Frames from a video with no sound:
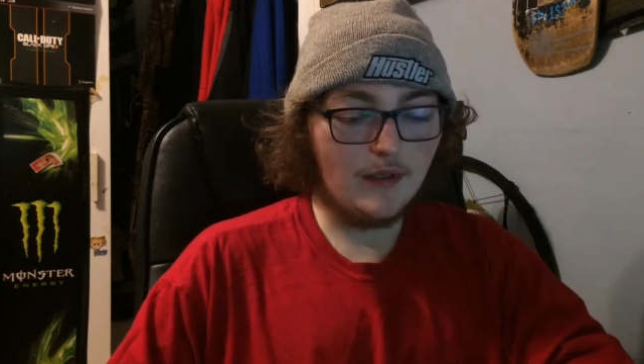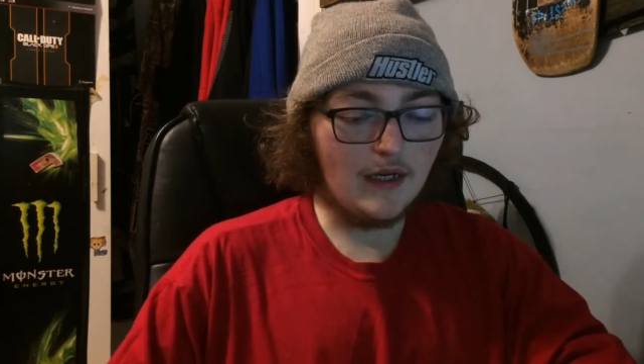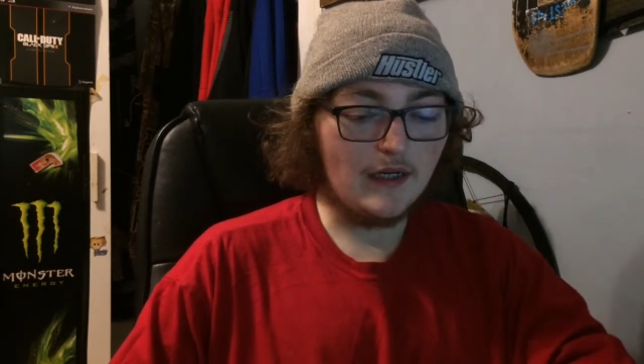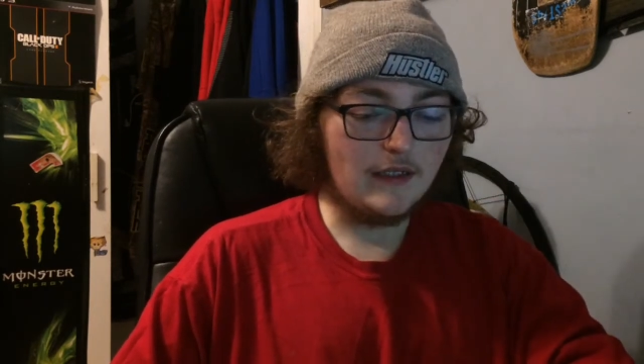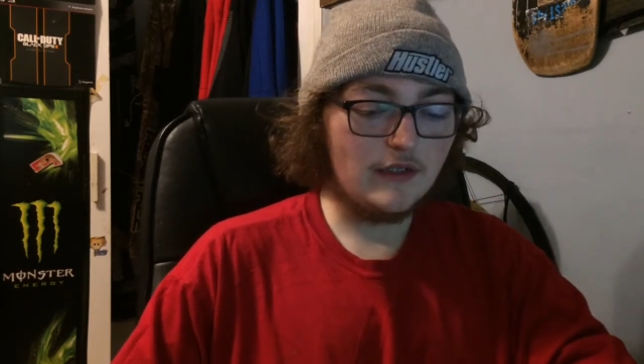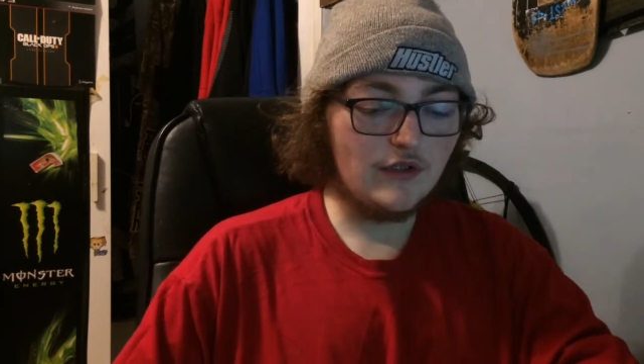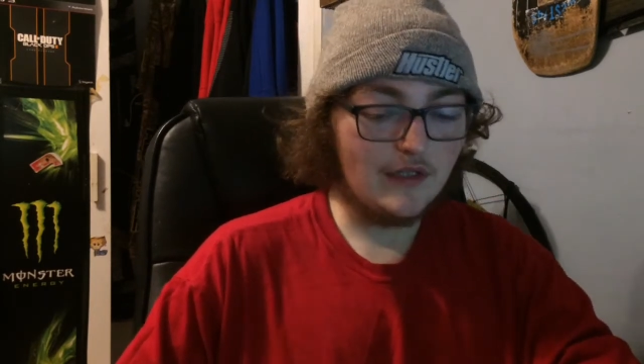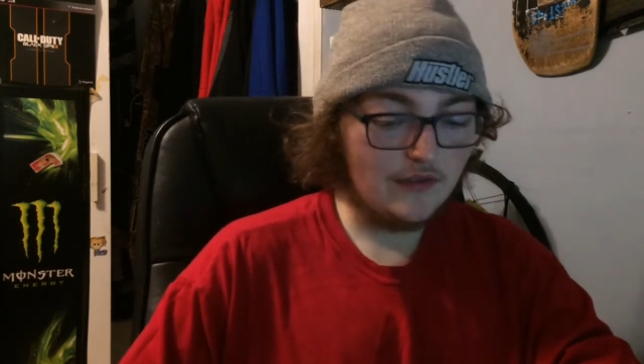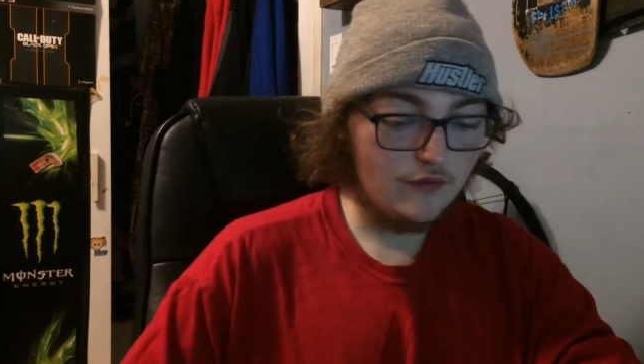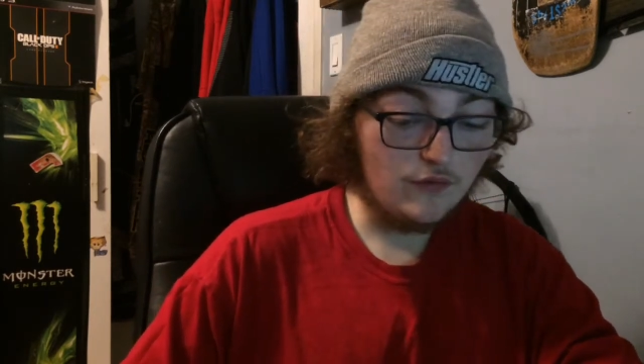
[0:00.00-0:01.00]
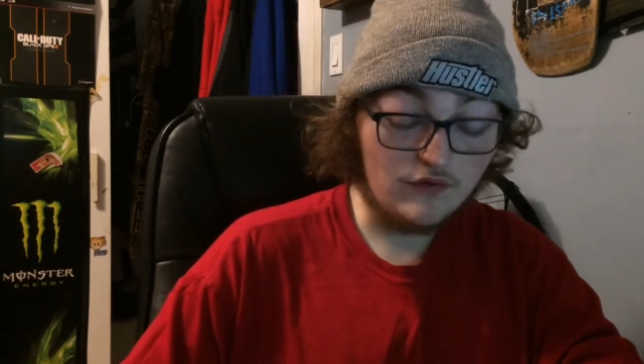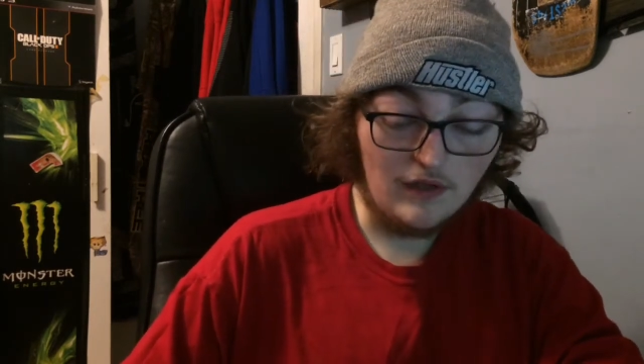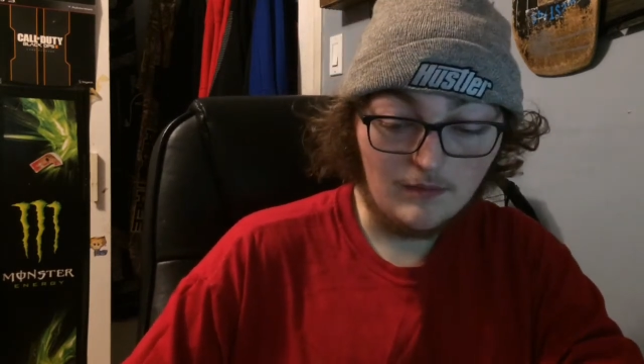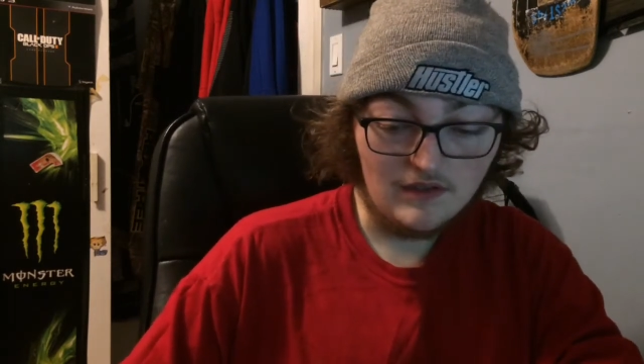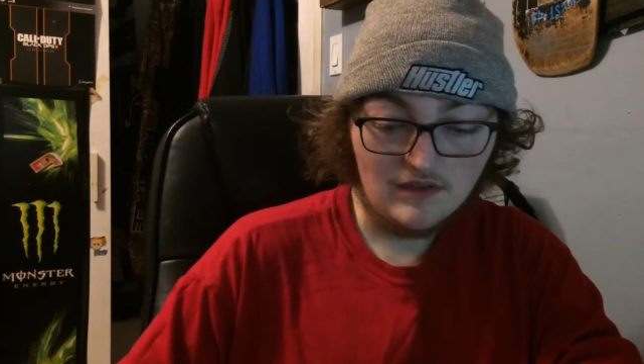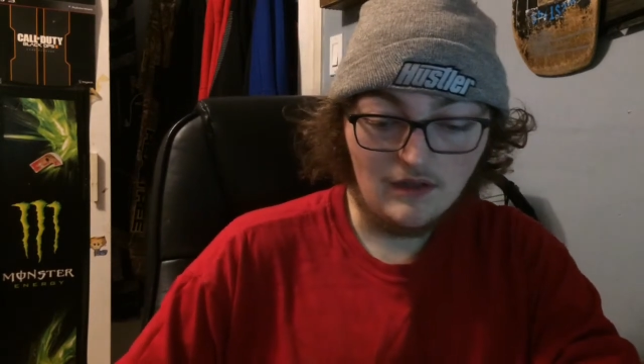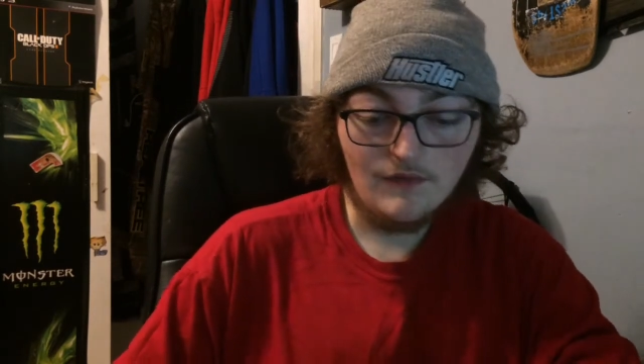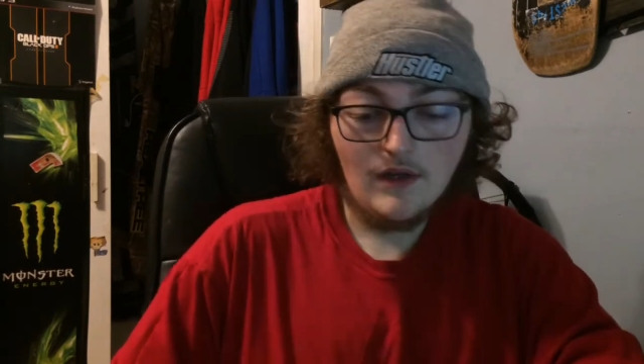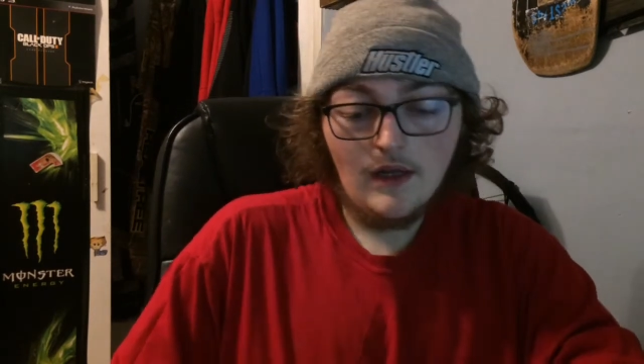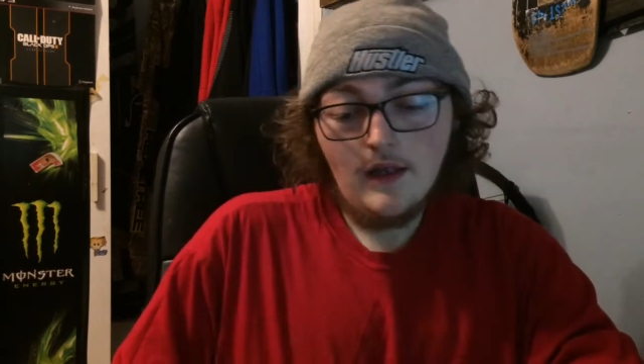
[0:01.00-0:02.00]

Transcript: but I try to stop myself.